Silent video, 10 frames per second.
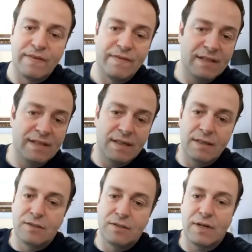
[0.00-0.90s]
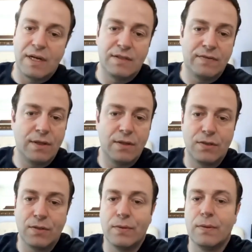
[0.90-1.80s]
a visa, transfer you
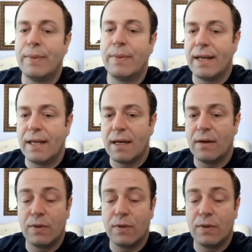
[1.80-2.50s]
to Albania,